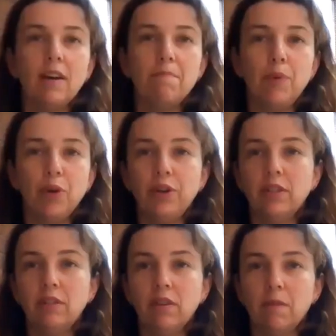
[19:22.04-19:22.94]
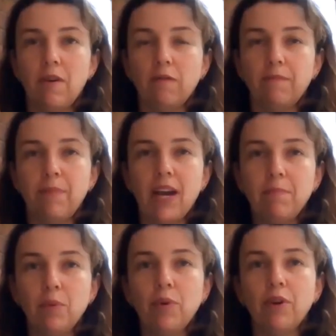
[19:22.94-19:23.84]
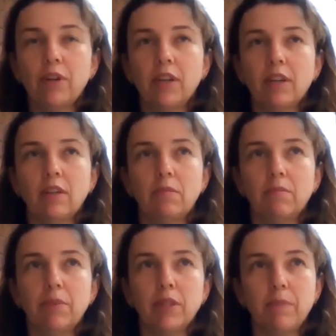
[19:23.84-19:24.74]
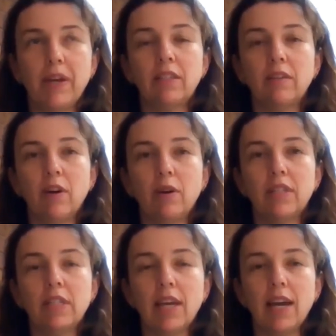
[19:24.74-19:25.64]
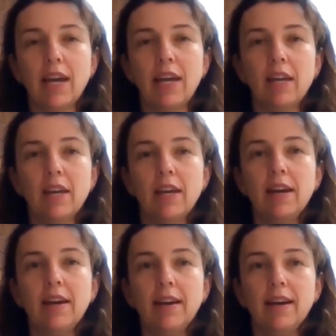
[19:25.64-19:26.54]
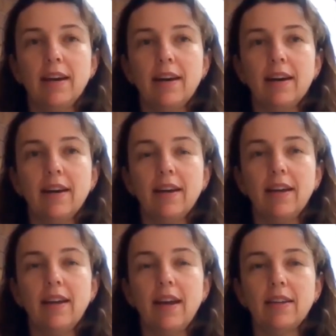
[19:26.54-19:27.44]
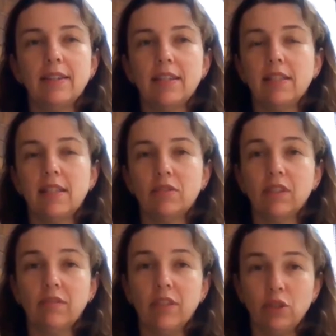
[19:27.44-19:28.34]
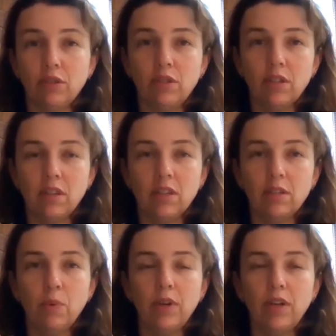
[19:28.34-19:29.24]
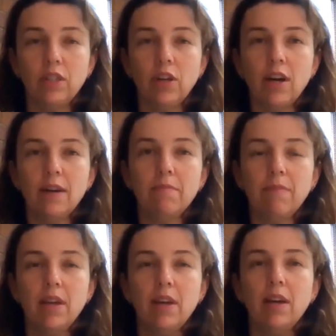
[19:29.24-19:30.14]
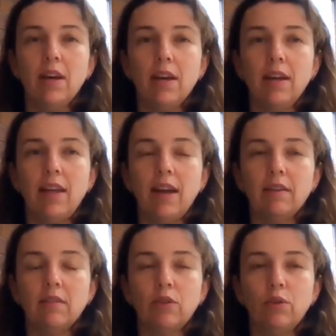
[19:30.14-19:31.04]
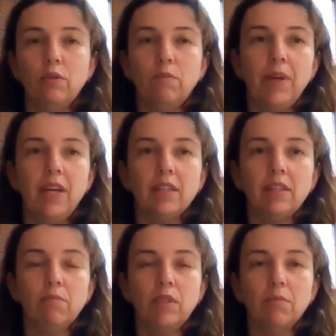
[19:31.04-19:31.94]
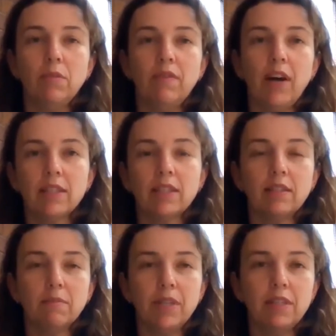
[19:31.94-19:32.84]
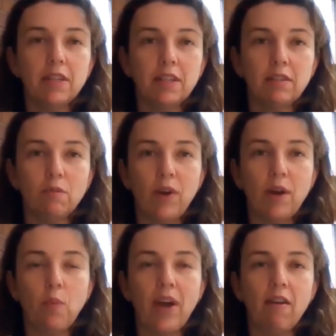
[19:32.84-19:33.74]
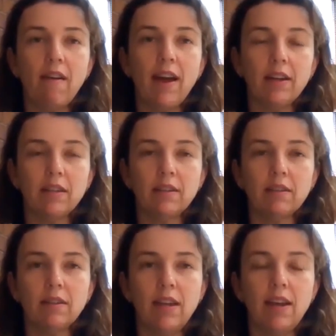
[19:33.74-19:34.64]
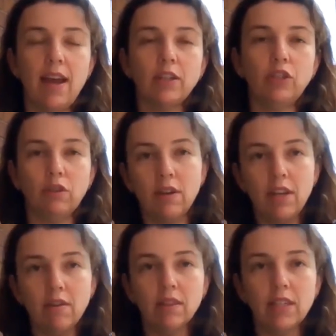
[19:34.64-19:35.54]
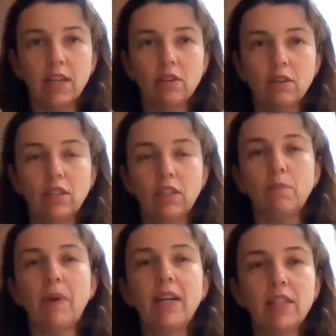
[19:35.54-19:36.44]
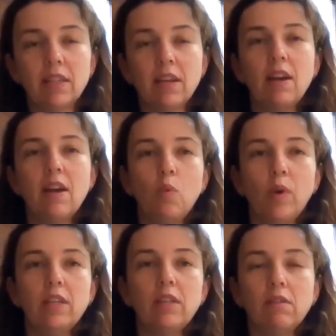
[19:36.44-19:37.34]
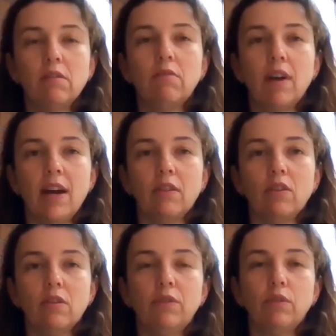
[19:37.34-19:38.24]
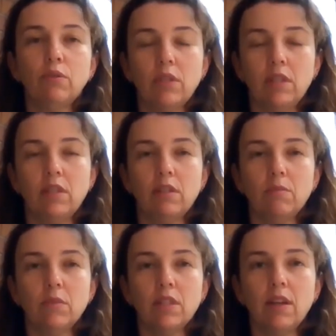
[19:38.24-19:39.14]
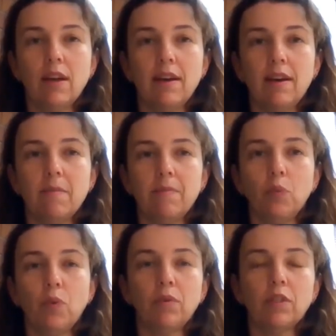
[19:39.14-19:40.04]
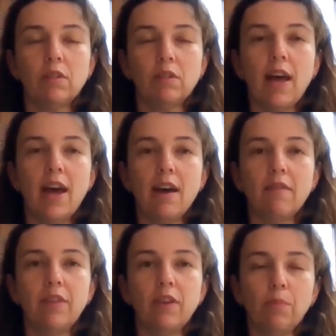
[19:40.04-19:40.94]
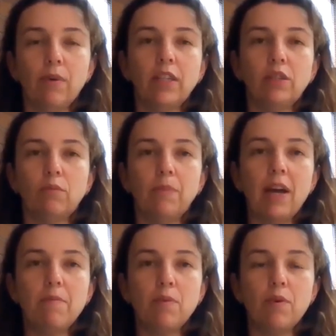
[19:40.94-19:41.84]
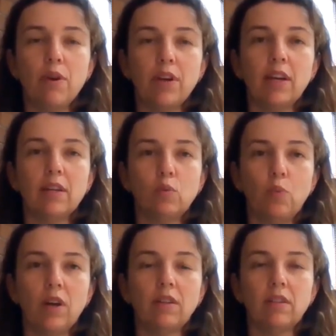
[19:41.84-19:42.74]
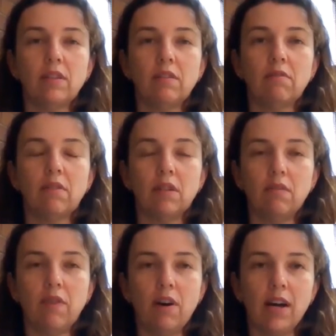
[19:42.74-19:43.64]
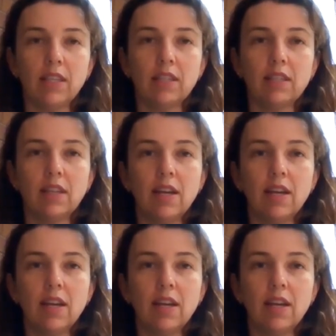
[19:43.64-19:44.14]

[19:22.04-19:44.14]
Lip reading: burden of paperwork perspective, I would say it hasn't necessarily reduced it at this point in time, and that could be a symptom of us as a business and where we're at in our journey on the technology space. We still run a lot of dual systems. We will still have the operational paperwork as well as the device.